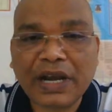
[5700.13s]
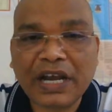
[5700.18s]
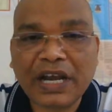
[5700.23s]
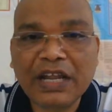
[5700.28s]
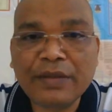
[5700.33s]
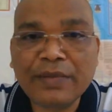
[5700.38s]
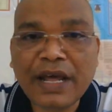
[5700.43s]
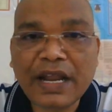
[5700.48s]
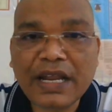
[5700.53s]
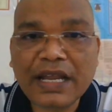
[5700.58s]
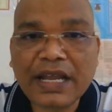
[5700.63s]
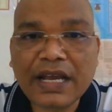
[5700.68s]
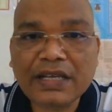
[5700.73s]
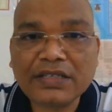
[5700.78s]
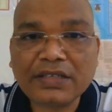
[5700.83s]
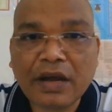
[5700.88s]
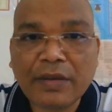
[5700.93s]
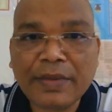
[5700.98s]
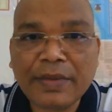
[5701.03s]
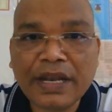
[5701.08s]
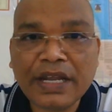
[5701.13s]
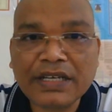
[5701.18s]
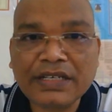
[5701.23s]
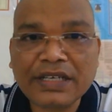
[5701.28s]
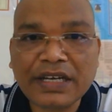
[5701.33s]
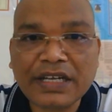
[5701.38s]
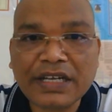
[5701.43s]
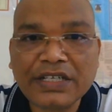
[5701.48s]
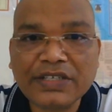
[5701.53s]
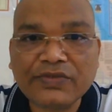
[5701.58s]
preliminary
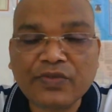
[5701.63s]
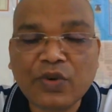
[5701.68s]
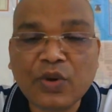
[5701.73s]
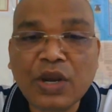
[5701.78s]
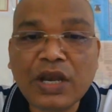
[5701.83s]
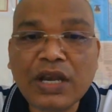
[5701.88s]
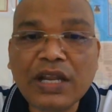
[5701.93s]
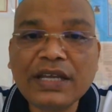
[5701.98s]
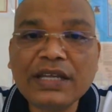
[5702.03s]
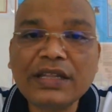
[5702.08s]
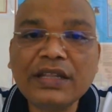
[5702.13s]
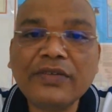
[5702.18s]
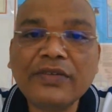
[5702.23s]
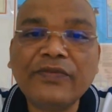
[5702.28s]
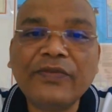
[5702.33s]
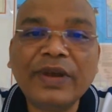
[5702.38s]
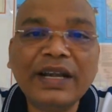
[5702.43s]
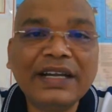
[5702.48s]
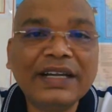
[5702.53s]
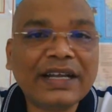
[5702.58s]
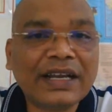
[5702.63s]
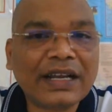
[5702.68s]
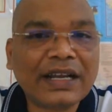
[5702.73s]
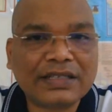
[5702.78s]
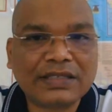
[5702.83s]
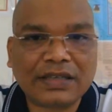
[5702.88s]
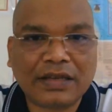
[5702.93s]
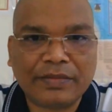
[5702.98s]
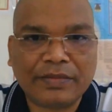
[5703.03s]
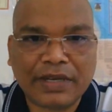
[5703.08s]
examination is only the filter
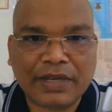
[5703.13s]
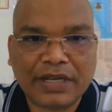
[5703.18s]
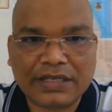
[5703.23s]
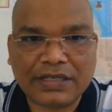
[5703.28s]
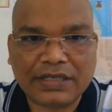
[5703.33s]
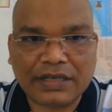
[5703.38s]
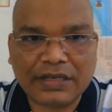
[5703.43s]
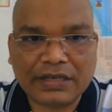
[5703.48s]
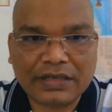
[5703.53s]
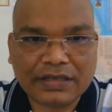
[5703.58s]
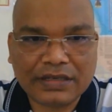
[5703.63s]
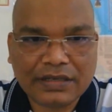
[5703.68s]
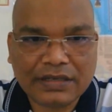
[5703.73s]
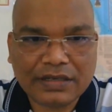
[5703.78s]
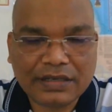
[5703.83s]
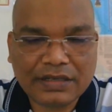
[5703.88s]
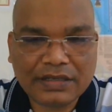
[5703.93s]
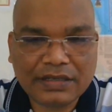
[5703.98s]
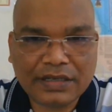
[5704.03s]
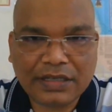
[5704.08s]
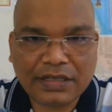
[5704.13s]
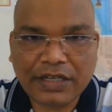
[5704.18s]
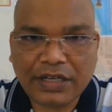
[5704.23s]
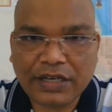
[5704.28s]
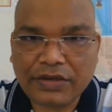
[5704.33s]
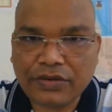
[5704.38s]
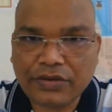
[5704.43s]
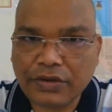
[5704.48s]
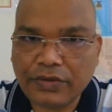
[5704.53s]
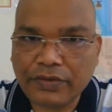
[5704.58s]
examination. It's
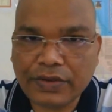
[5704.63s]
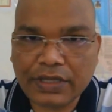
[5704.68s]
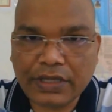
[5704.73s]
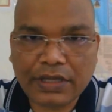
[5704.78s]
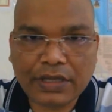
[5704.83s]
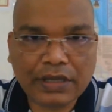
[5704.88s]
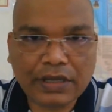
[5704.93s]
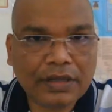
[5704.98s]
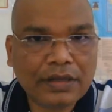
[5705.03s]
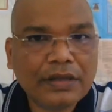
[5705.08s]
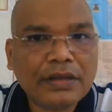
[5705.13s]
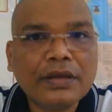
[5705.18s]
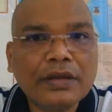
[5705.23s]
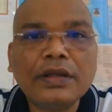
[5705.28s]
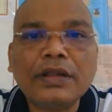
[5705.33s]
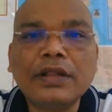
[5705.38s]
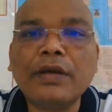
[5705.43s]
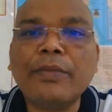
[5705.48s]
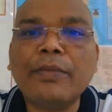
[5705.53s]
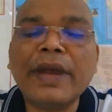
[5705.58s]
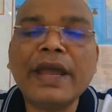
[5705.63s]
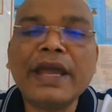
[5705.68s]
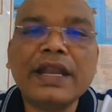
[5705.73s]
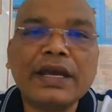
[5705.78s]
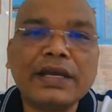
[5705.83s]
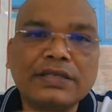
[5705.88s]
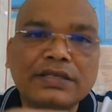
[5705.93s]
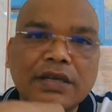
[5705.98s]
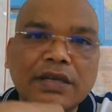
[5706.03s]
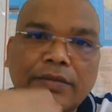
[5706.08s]
nothing to do with the
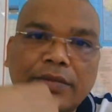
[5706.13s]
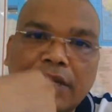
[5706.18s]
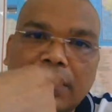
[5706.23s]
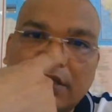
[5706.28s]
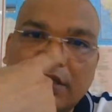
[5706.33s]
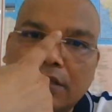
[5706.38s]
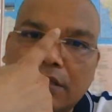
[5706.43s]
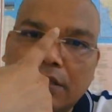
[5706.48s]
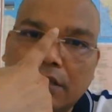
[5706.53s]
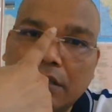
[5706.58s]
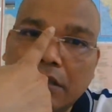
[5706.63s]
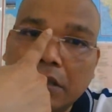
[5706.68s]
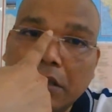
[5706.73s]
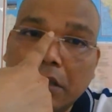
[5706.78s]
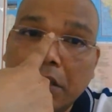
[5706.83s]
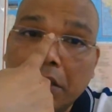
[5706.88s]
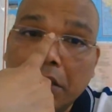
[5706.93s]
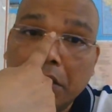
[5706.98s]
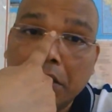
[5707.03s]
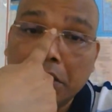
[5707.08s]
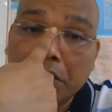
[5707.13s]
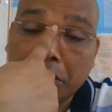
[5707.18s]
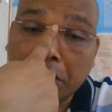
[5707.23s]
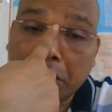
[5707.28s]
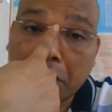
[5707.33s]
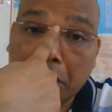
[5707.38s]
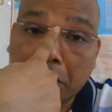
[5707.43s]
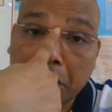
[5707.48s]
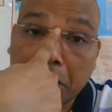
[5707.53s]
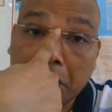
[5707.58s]
main examination.
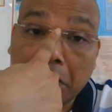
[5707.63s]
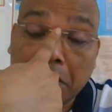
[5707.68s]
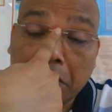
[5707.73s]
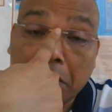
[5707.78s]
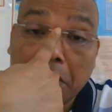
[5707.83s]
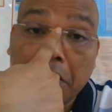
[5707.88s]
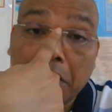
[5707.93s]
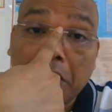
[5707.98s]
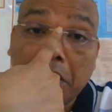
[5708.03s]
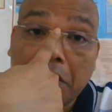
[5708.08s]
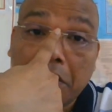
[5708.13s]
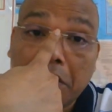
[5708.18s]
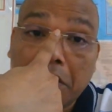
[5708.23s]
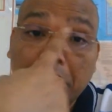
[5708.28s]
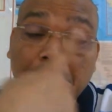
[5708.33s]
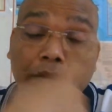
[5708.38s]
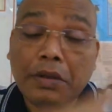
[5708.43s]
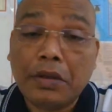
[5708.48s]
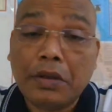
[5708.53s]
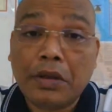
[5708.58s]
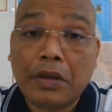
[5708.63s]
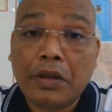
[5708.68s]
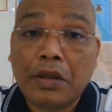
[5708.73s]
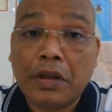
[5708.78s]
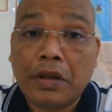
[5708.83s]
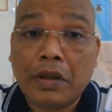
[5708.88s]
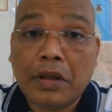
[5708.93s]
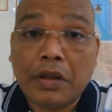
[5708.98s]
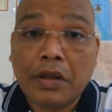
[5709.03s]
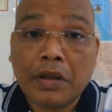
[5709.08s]
So
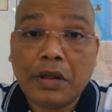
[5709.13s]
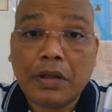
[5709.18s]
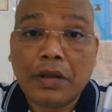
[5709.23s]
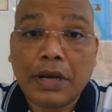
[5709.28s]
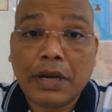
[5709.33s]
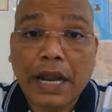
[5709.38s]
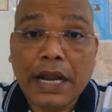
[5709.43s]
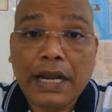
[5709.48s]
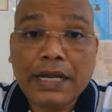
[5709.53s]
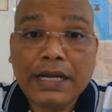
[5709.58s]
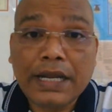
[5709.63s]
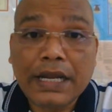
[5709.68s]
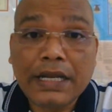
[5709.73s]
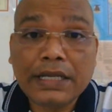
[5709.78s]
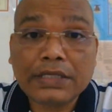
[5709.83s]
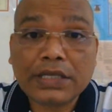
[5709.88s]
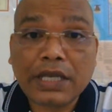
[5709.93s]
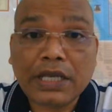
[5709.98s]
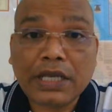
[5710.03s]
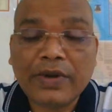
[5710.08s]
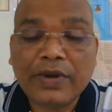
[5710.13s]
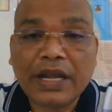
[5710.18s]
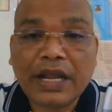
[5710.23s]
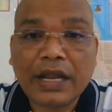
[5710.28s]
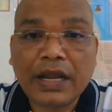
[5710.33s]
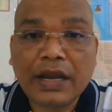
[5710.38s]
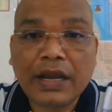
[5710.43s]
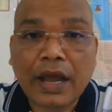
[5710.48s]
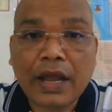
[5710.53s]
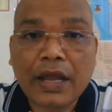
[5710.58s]

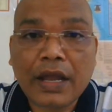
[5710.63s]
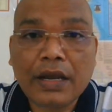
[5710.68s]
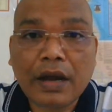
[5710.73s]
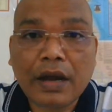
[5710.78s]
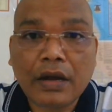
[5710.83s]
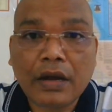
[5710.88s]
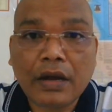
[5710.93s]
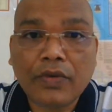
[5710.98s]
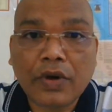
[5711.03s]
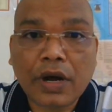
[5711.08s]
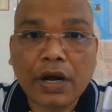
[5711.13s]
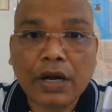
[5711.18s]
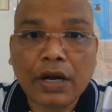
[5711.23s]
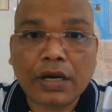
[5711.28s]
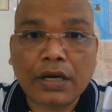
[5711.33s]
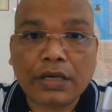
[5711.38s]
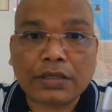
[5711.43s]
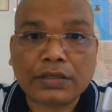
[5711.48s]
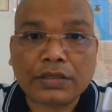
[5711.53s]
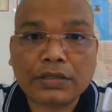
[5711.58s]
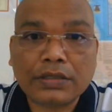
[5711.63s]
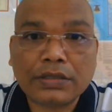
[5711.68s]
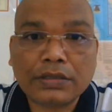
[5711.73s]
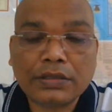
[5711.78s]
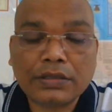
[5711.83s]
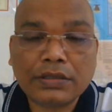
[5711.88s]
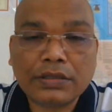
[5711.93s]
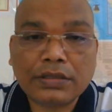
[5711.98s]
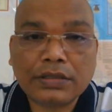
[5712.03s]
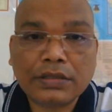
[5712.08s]
1979
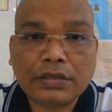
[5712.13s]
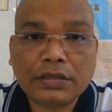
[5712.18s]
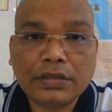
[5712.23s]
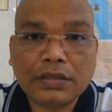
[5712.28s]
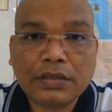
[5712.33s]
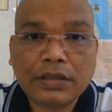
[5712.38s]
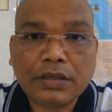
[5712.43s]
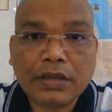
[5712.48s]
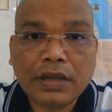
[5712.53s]
onwards,